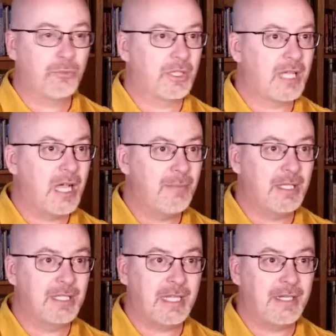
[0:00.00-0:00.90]
would come and
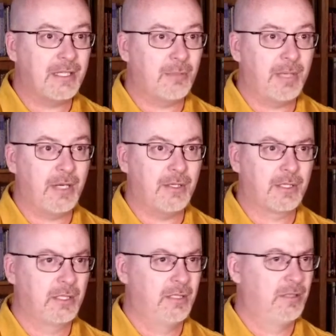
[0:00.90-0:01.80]
say to their parents,
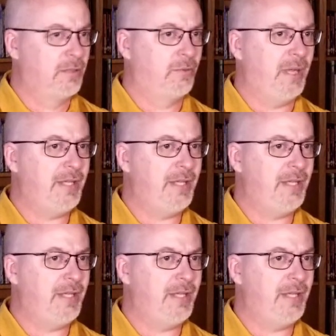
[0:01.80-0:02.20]
Why